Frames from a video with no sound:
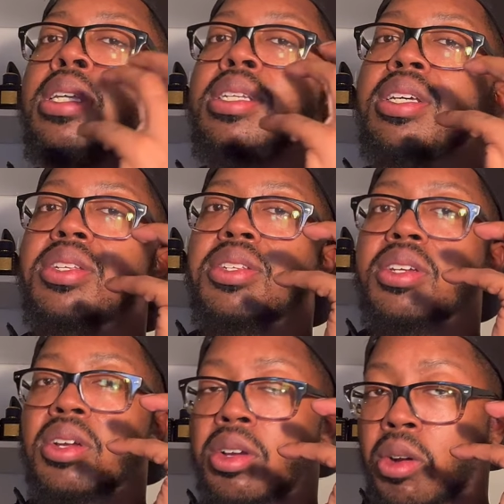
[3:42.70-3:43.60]
just
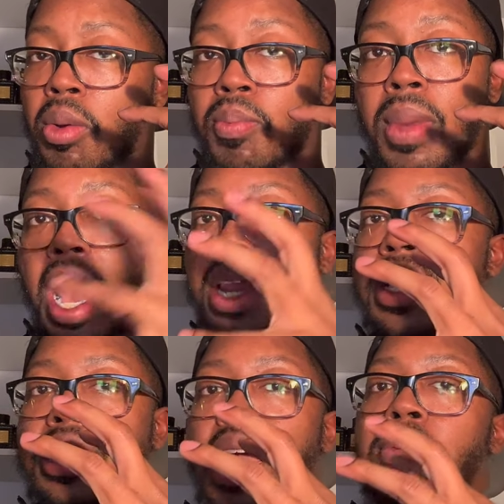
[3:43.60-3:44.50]

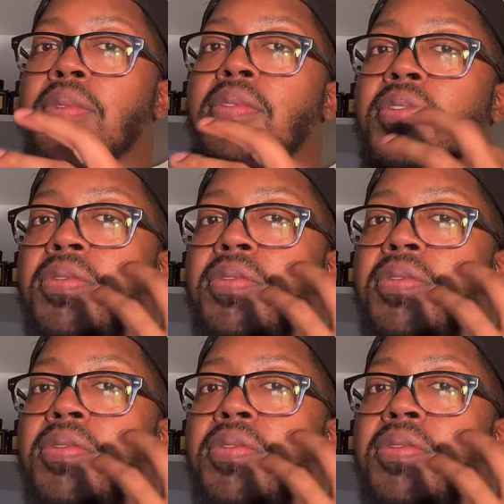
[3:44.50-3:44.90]
gourmandy type of a